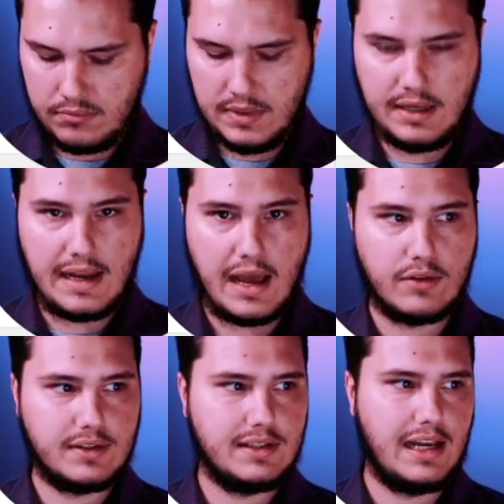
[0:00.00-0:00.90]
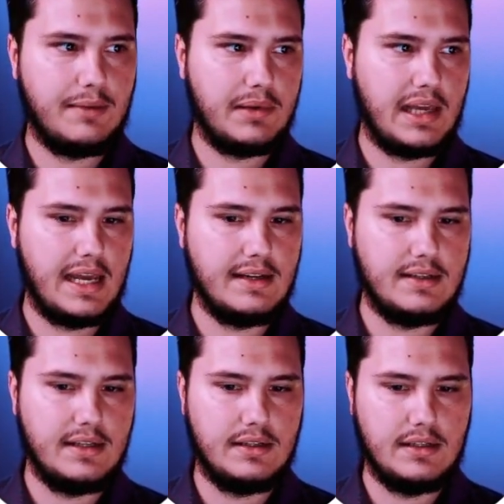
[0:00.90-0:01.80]
Now to type
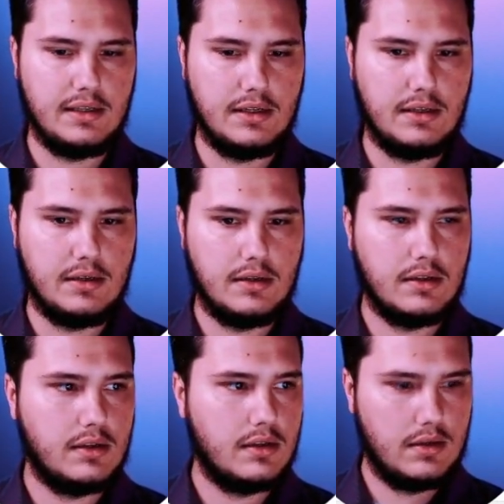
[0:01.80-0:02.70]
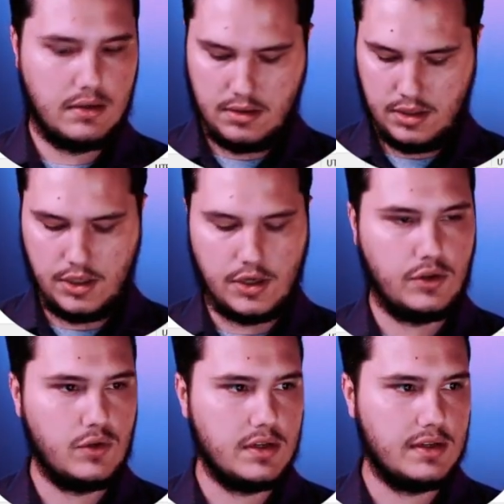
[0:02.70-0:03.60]
ATT,
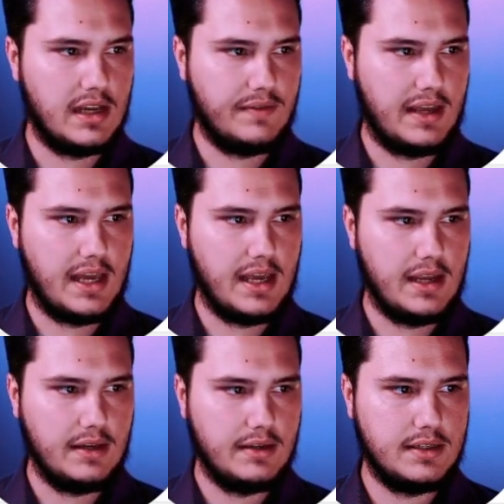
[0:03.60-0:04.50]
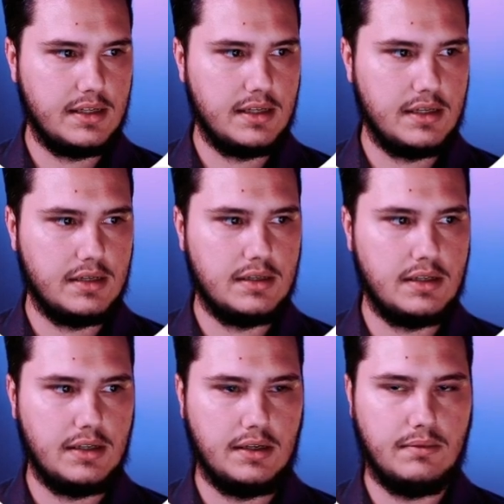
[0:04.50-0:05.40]
you could type ATT.
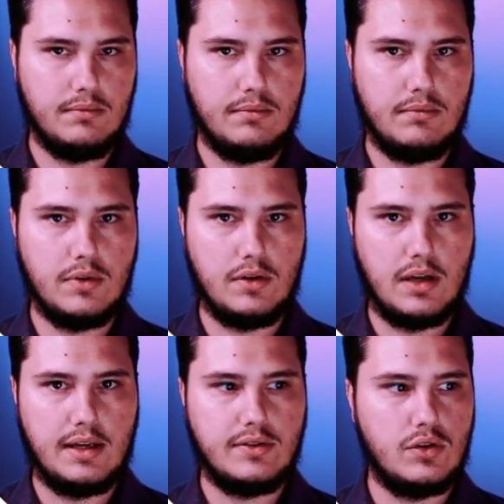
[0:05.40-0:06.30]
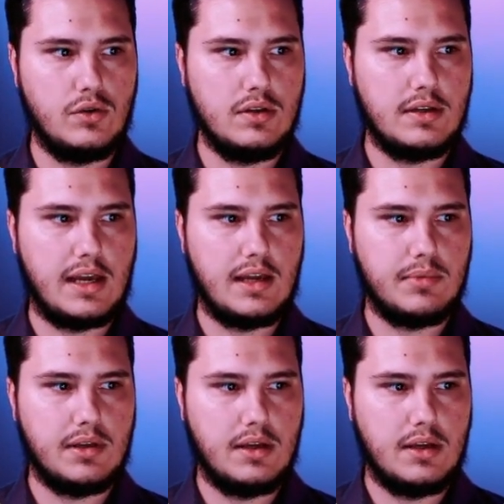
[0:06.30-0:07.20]
Okay, so you can type
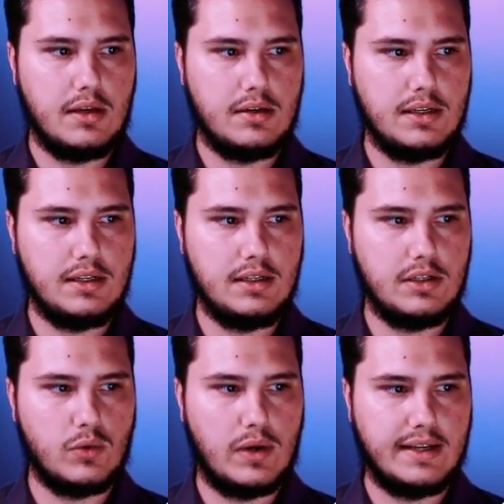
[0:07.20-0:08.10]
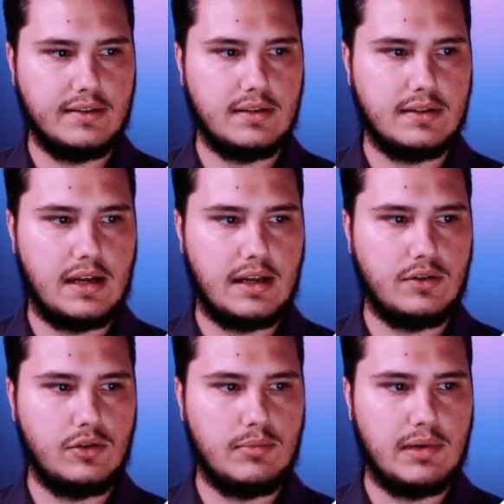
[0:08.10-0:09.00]
TT twice. It's not
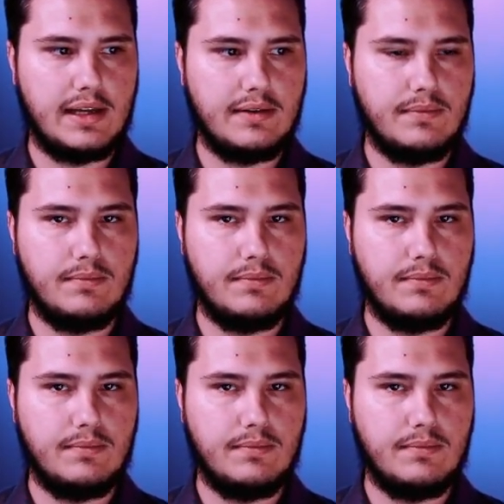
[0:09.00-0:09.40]
too bad.